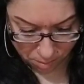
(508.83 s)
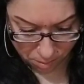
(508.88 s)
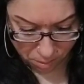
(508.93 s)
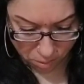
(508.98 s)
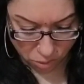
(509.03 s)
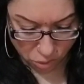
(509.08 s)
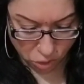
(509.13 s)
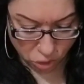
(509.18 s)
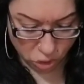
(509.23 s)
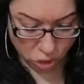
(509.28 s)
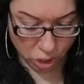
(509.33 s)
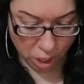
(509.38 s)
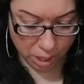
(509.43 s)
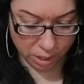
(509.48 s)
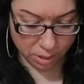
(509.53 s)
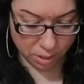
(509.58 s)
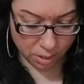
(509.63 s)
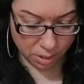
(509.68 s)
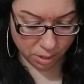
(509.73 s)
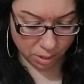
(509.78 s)

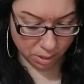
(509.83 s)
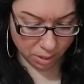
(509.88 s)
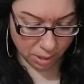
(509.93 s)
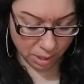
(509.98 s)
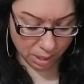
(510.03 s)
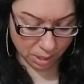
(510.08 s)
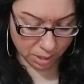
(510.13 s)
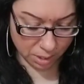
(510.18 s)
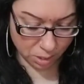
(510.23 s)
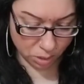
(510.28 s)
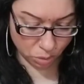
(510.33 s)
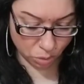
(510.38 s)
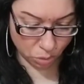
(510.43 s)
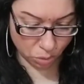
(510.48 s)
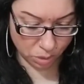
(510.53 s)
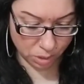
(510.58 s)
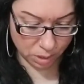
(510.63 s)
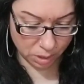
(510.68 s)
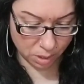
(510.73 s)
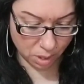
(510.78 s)
Shit. I think I just screwed
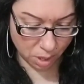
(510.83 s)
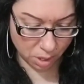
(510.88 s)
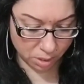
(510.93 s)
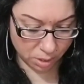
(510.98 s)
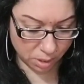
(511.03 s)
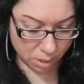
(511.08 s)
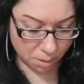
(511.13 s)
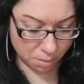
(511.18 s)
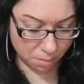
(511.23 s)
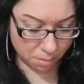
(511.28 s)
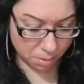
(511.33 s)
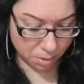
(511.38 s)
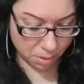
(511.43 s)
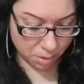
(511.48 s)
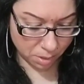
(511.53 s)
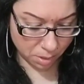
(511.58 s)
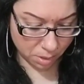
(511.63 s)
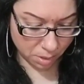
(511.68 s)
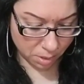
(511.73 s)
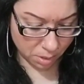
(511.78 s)
these cards up.
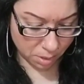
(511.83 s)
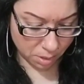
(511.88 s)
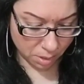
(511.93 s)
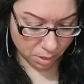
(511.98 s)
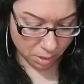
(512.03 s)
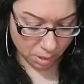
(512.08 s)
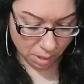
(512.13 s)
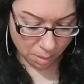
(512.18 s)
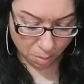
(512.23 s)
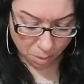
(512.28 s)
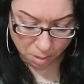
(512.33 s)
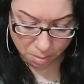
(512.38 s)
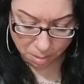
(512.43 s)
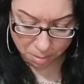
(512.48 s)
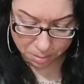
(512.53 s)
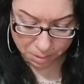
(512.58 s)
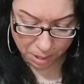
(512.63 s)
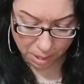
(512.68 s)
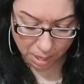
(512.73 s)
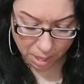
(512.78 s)
Put them
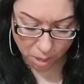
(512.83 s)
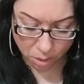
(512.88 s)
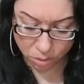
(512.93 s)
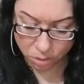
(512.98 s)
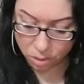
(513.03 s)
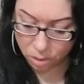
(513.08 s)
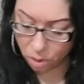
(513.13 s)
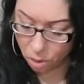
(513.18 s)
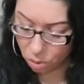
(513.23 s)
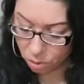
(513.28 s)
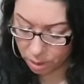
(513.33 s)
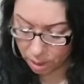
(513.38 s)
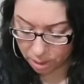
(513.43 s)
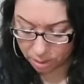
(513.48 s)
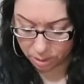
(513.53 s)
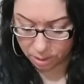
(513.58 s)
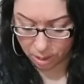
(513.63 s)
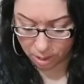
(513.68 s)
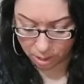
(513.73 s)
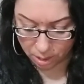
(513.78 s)
upside down. Hold on a
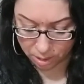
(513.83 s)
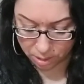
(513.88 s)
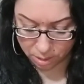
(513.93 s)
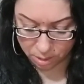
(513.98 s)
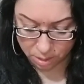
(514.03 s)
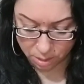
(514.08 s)
second.